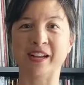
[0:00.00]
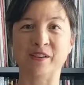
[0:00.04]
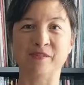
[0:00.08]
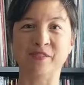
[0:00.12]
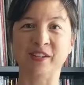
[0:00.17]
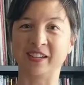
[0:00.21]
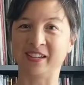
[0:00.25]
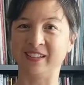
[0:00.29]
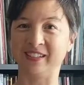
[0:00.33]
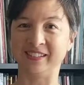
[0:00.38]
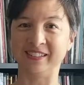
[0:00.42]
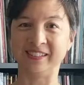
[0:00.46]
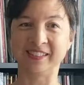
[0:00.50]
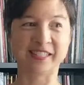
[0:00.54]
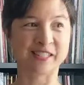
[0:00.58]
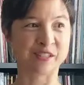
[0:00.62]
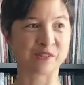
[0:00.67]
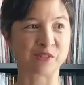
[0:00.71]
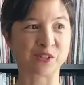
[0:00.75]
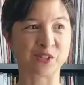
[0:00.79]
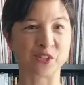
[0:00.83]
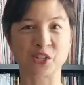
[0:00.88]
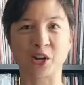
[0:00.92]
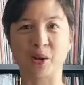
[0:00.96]
having a
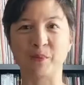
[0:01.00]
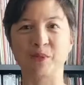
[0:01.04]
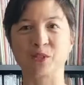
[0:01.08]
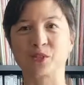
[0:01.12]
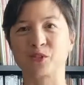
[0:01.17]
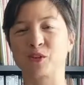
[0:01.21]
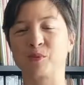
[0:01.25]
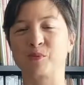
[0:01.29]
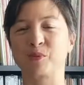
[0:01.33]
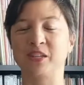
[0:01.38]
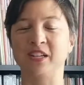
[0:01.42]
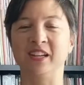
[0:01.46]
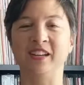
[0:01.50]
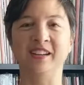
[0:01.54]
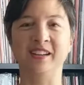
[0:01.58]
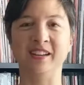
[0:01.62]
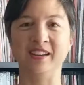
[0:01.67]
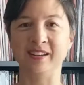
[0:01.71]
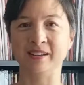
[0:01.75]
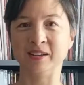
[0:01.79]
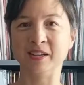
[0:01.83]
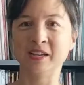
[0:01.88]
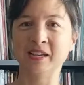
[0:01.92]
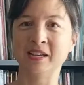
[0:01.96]
different job description
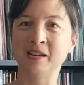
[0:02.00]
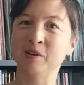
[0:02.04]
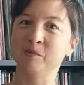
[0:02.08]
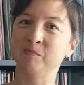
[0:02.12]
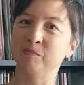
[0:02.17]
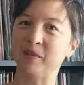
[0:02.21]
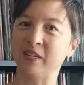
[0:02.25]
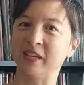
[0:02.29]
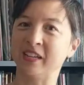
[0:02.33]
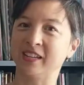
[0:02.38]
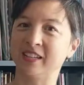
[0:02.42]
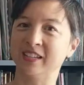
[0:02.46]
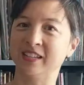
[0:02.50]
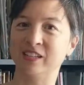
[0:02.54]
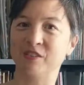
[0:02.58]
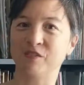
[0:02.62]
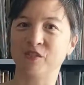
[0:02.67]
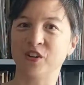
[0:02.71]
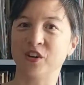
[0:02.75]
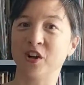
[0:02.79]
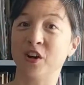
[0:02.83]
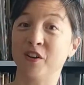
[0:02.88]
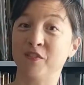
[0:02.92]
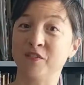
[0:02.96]
and being in a
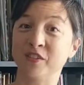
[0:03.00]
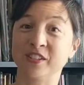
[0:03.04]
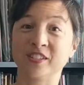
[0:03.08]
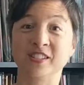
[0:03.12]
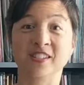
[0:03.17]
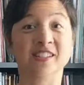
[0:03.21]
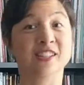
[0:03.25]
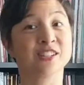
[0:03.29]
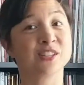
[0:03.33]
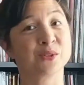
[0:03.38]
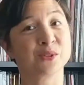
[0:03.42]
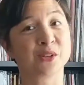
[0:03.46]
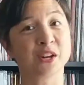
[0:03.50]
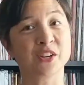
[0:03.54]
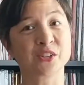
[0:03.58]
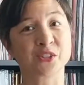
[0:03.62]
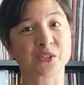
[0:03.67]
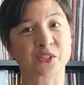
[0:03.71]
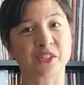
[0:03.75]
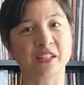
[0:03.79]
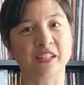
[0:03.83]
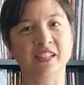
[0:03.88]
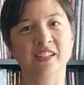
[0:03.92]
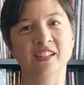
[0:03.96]
different office in a new
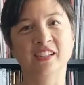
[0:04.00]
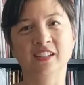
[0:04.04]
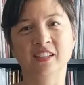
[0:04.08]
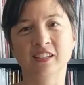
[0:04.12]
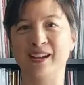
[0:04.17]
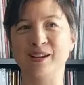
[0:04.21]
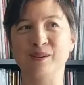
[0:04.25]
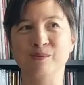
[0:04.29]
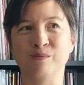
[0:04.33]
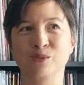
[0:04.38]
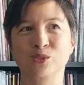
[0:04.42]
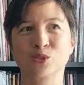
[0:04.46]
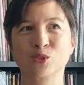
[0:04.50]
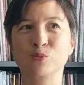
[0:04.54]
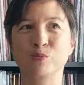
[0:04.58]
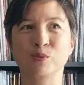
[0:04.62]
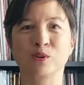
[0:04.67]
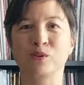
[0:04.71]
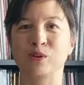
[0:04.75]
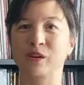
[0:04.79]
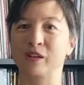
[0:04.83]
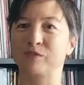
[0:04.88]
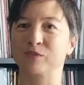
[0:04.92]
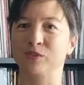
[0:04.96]
country. I am
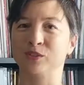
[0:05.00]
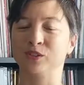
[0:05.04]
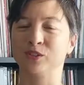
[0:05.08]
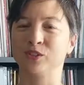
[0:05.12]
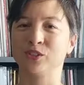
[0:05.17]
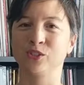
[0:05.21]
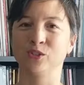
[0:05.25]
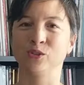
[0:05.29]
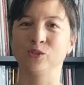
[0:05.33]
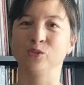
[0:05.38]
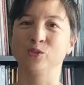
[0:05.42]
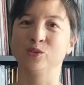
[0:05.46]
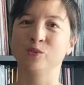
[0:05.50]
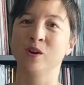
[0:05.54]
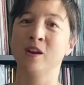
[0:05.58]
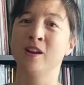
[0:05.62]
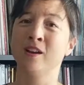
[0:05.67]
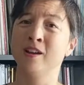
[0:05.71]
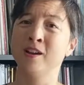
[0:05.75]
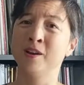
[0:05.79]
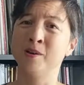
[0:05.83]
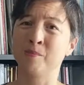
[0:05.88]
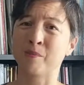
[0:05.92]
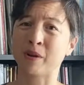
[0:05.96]
super grateful to
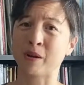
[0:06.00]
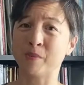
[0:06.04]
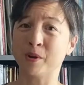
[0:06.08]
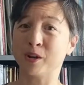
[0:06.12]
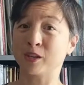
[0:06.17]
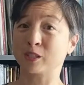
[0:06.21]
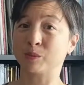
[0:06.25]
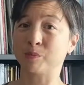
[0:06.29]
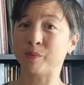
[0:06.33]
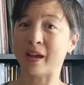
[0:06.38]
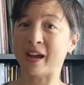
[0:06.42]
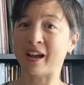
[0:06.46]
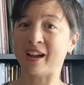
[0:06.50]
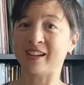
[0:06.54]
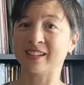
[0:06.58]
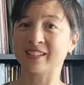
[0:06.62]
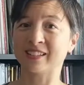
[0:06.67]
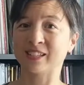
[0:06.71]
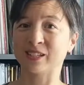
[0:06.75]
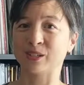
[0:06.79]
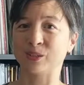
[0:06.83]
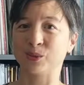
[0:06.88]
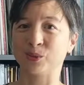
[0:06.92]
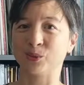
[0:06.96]
my boss,
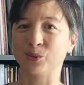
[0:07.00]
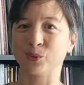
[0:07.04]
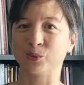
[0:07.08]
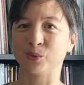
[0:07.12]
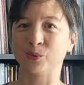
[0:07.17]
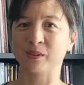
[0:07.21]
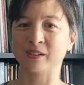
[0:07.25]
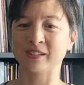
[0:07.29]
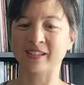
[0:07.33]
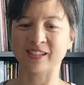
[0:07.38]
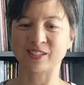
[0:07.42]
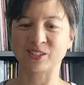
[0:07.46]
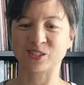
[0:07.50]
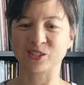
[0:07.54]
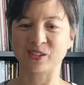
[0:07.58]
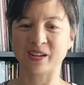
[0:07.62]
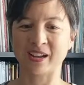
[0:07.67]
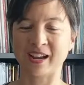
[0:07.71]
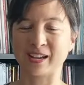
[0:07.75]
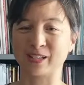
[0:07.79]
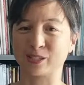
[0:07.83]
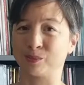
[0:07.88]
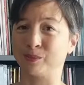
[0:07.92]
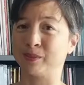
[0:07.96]
Pat, who yesterday
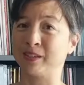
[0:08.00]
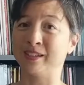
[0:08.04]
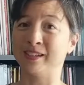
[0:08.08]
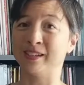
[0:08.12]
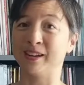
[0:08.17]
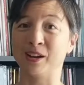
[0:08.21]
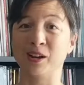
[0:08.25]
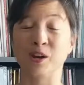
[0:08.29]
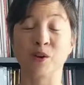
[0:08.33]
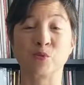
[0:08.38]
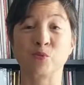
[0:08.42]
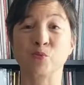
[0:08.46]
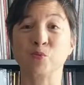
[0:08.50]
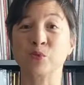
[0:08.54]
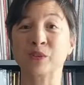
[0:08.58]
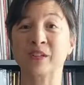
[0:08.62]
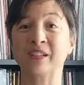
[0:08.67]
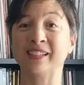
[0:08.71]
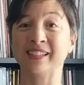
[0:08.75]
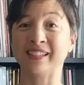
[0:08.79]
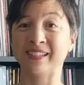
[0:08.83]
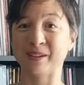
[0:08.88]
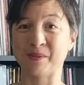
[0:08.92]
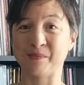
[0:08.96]
asked me a
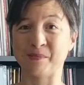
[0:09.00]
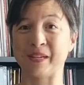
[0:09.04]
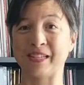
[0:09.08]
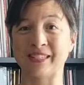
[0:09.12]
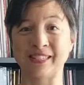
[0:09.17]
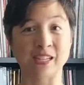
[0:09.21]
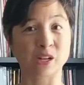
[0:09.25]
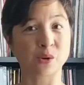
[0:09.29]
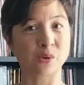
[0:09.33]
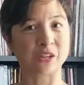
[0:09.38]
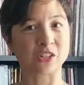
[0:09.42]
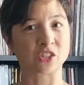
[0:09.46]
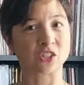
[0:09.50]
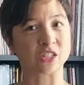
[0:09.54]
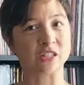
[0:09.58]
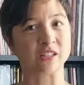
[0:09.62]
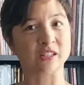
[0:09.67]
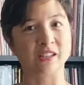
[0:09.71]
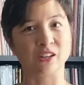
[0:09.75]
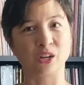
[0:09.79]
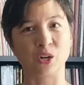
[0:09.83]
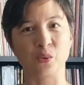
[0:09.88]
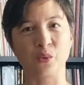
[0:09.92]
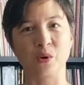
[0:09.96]
really amazing question
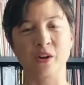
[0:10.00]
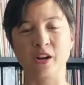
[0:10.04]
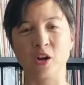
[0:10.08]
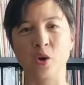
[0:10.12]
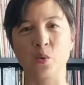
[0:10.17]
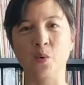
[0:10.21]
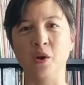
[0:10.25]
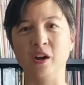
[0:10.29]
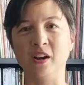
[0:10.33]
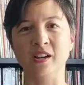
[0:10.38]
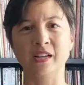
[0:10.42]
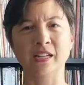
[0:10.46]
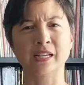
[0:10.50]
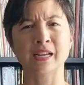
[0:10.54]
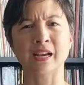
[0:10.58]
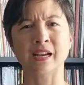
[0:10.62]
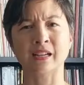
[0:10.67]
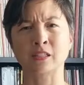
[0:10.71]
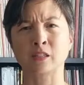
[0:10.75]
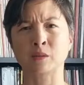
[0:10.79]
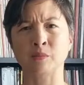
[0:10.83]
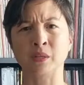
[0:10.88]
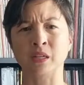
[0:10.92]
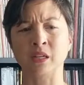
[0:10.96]
in our one-on-one. He
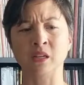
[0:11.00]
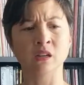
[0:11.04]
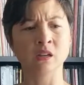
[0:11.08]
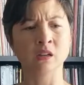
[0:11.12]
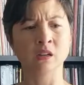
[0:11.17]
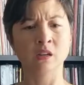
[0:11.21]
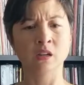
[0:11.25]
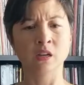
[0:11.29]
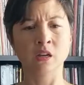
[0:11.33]
asked me,